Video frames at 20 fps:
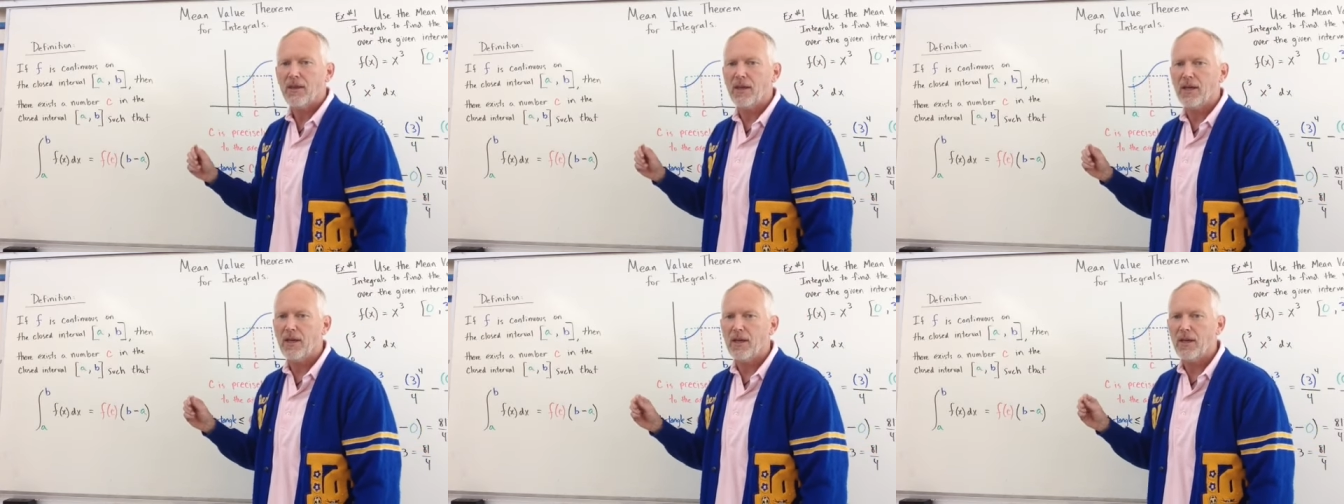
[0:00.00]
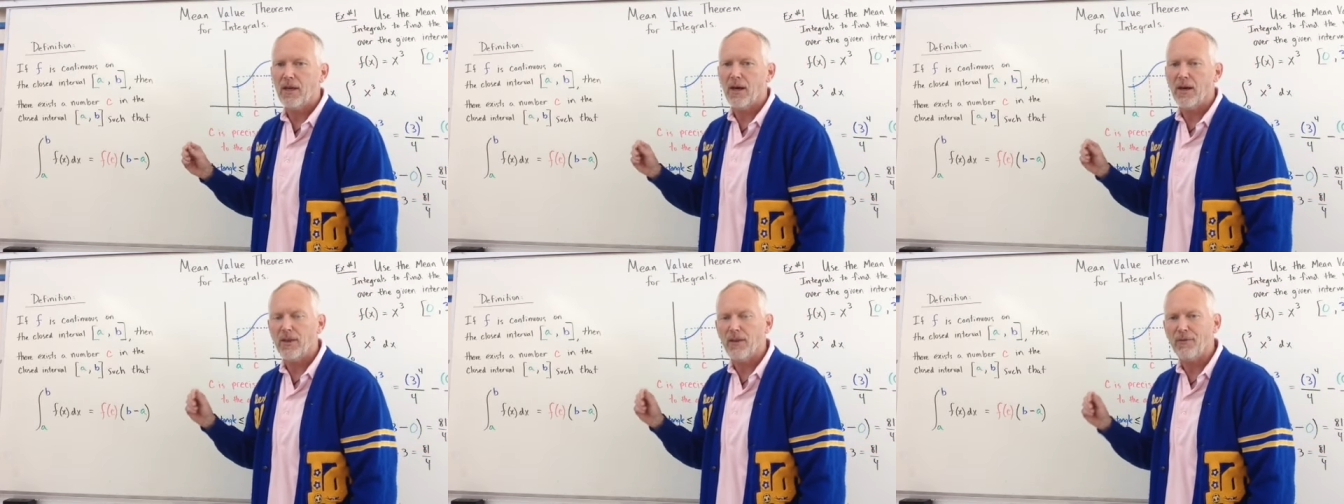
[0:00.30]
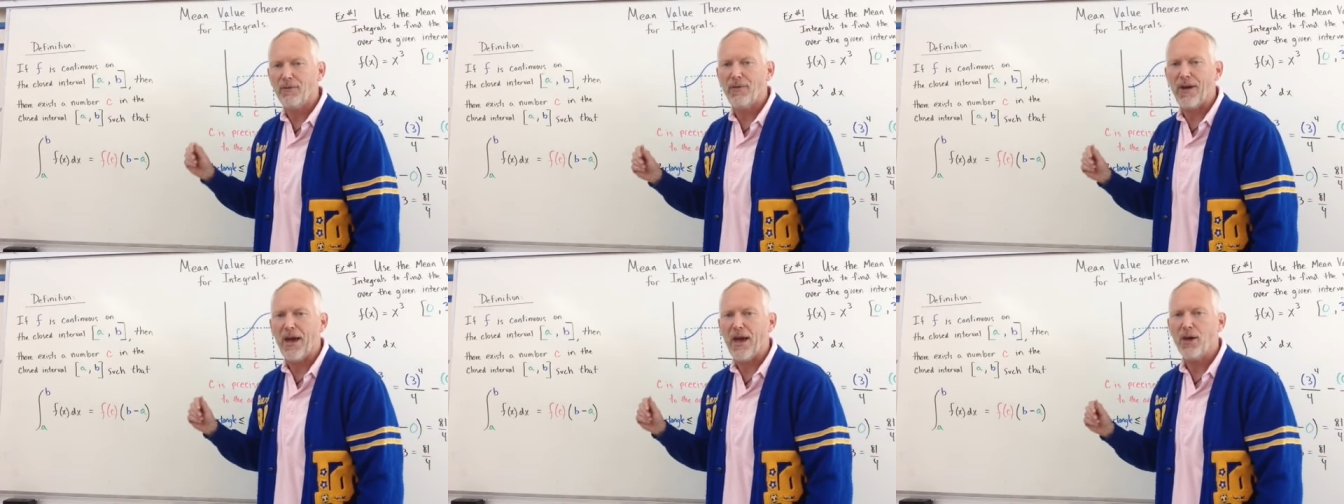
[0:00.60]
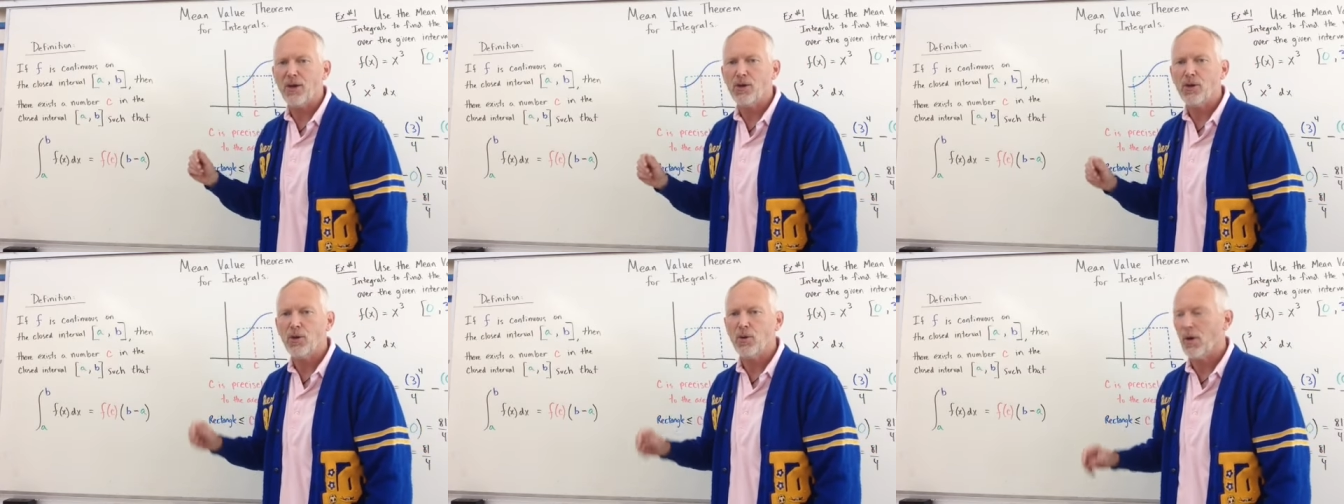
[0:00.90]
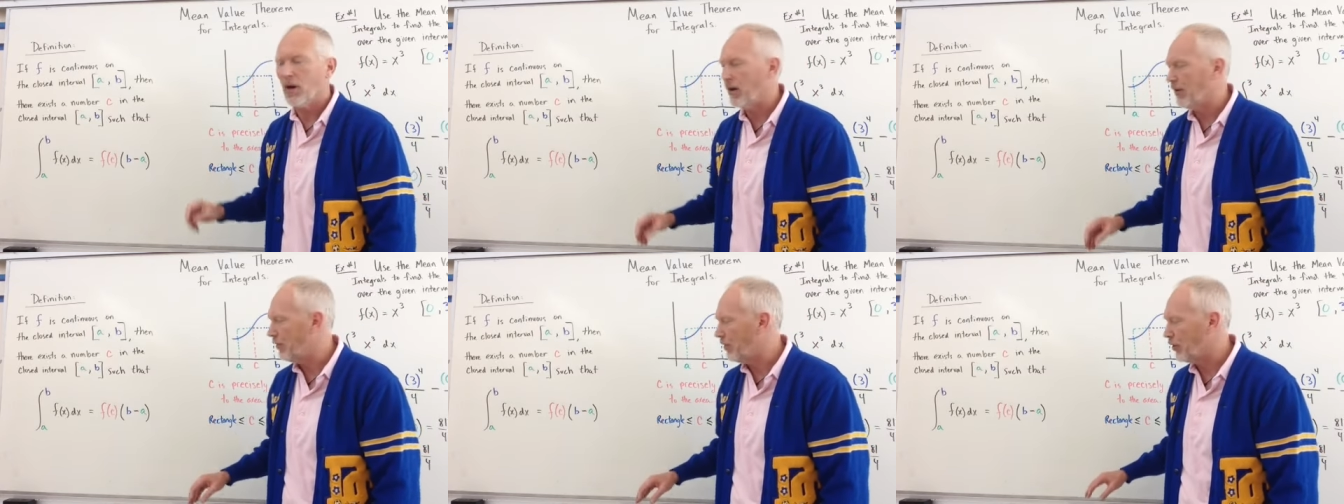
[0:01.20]
the
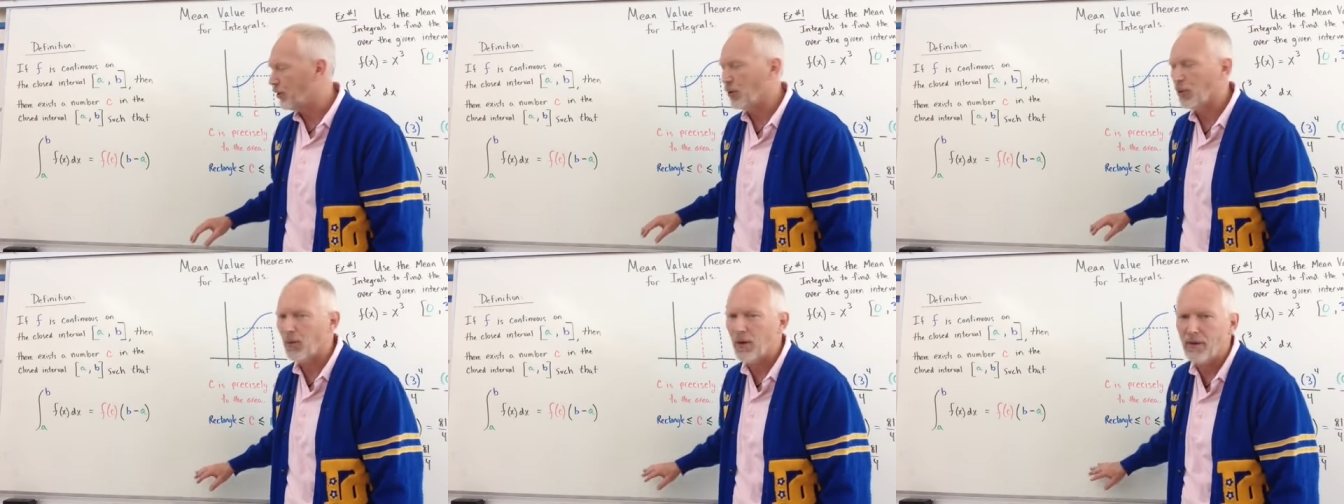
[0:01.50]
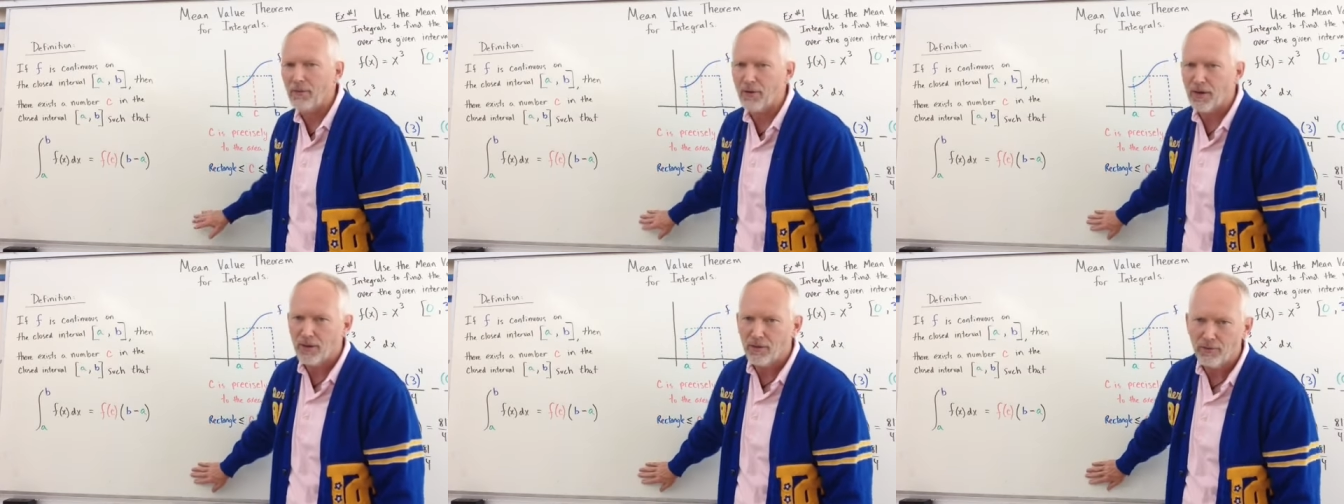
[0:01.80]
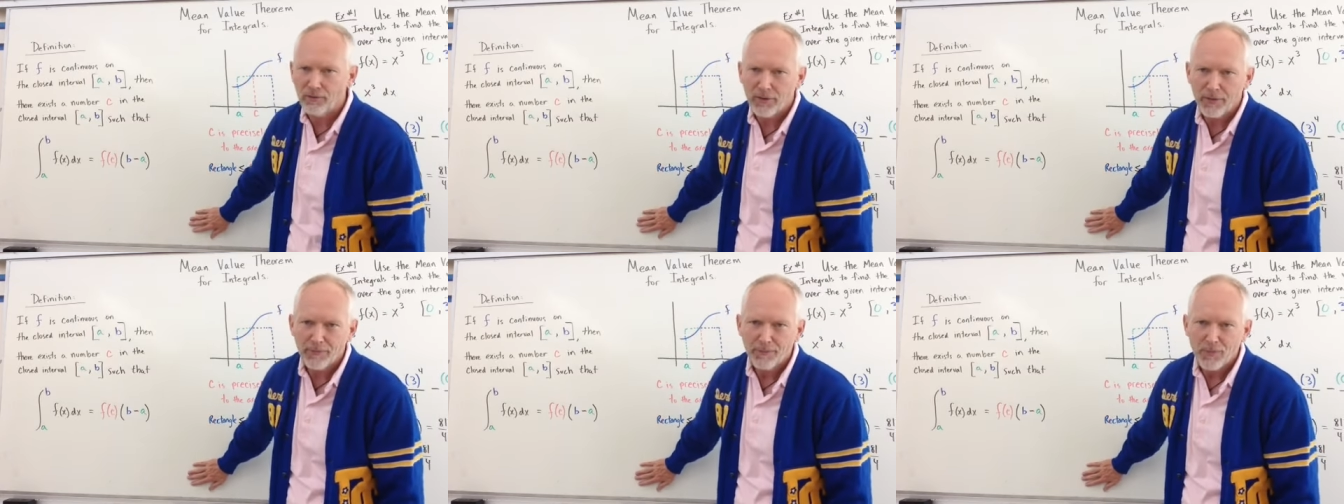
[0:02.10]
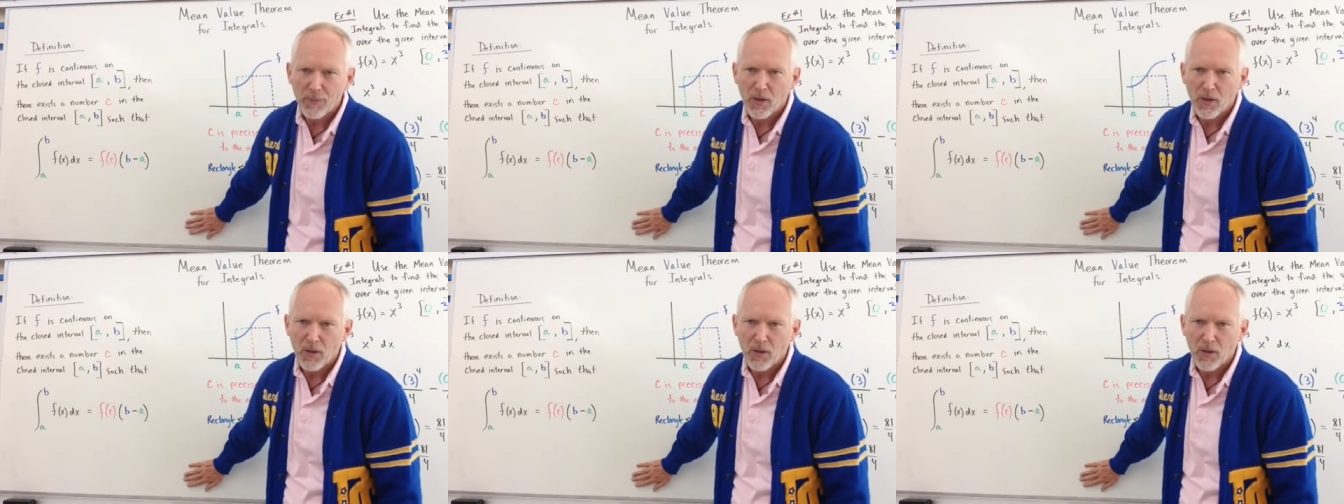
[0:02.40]
value of the derivative.